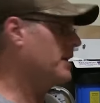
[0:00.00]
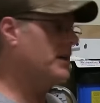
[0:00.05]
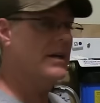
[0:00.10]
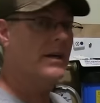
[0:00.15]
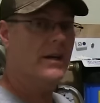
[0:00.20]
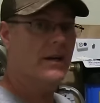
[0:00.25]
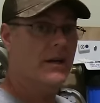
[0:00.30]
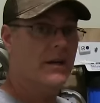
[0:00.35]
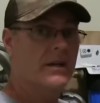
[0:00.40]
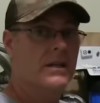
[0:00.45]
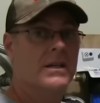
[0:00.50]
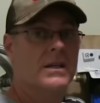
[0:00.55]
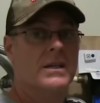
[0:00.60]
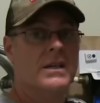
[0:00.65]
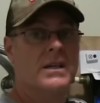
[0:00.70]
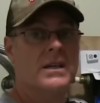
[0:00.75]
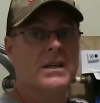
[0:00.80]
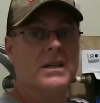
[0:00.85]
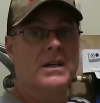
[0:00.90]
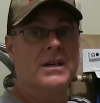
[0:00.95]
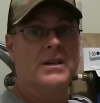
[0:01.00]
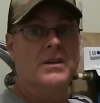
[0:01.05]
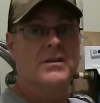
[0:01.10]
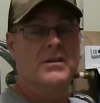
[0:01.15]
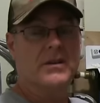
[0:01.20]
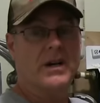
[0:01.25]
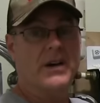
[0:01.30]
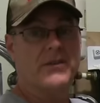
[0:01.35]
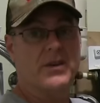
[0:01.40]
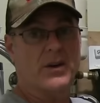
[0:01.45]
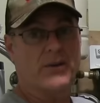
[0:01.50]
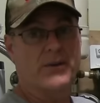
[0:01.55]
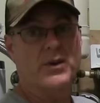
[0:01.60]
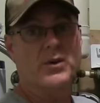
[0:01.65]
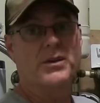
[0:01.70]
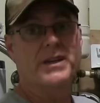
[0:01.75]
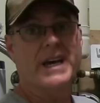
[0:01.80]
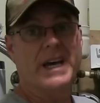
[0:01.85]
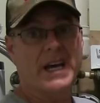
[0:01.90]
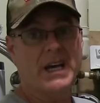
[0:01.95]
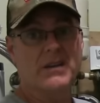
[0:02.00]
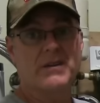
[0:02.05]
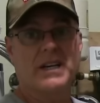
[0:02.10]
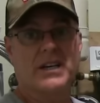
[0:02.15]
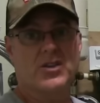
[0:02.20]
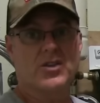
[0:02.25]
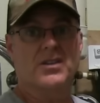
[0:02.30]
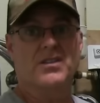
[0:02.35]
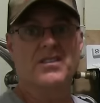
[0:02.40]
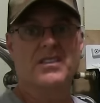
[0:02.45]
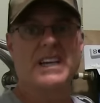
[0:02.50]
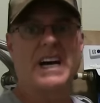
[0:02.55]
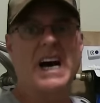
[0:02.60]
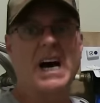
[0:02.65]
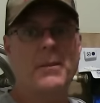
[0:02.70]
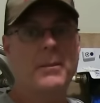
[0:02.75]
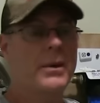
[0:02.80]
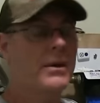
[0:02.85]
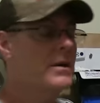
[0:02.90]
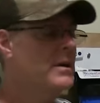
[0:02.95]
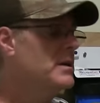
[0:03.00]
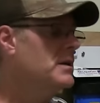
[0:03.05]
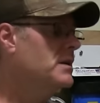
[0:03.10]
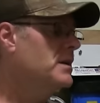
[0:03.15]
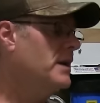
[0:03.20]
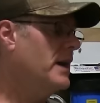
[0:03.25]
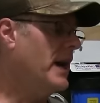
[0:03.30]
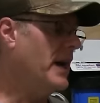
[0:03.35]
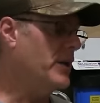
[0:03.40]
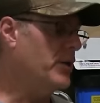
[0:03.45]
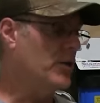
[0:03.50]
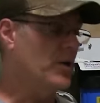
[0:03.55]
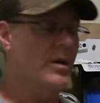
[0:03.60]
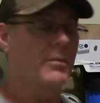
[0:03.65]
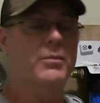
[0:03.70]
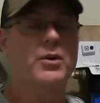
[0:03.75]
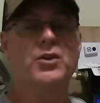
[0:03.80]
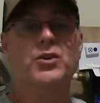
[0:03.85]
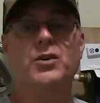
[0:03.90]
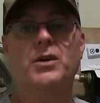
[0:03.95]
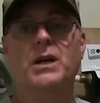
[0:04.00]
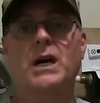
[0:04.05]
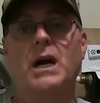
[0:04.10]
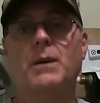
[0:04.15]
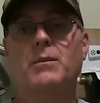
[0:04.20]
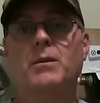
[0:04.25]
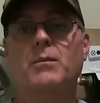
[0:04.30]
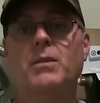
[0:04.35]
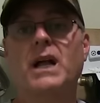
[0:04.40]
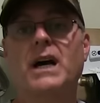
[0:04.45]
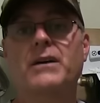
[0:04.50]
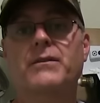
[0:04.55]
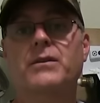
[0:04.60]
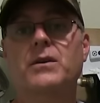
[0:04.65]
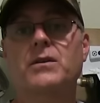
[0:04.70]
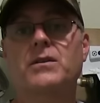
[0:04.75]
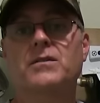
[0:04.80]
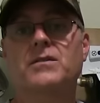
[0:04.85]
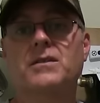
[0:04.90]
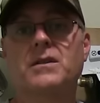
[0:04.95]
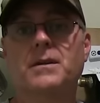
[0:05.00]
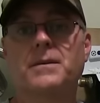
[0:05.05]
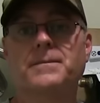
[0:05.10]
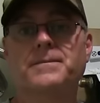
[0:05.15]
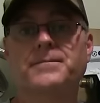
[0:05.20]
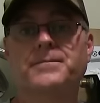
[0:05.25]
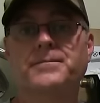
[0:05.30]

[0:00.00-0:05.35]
here. So after a few days that should stop, and you can put your carbon block filters in.